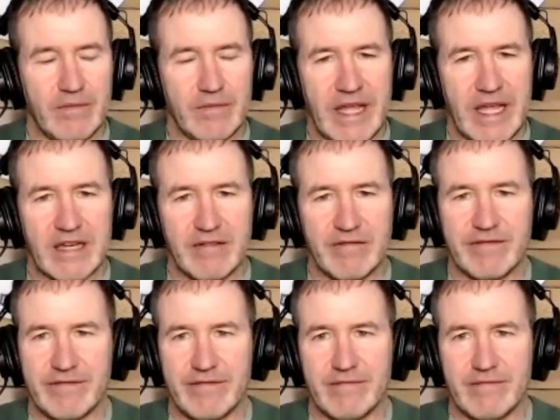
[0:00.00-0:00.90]

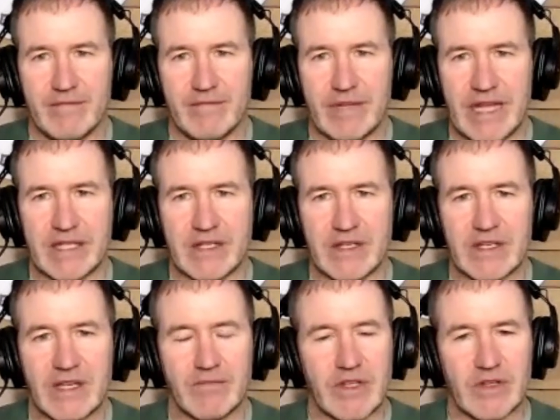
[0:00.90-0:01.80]
native
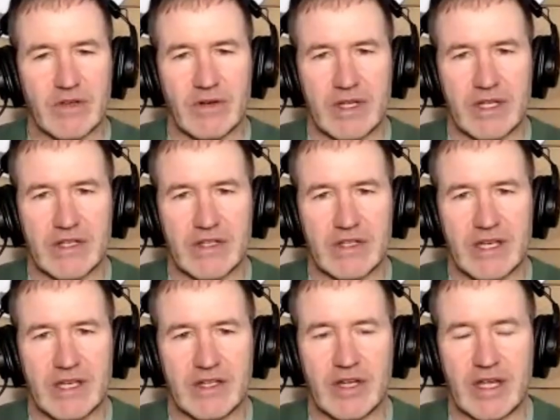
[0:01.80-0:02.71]
plants can be sowed at this
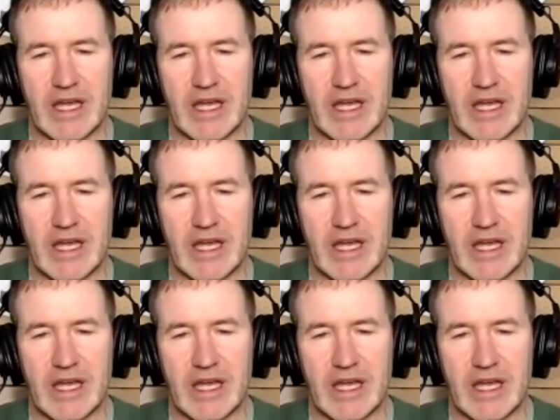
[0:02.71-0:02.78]
stage.